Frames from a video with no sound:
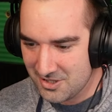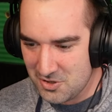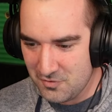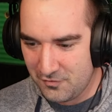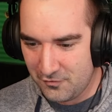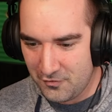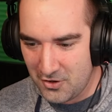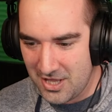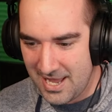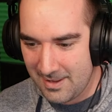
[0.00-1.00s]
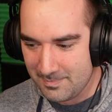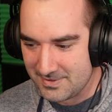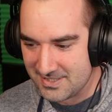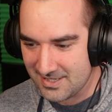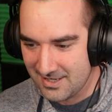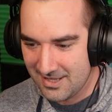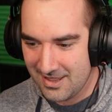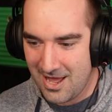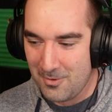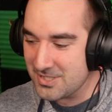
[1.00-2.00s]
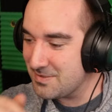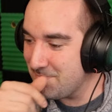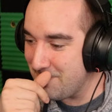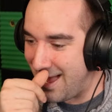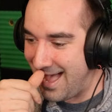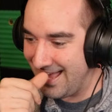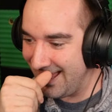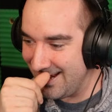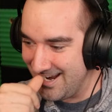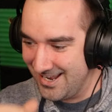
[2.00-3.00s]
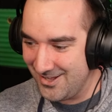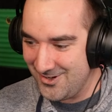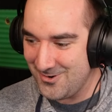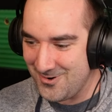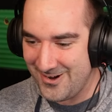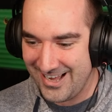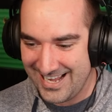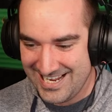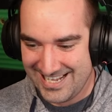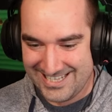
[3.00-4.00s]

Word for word: You flipped. That was mad. What?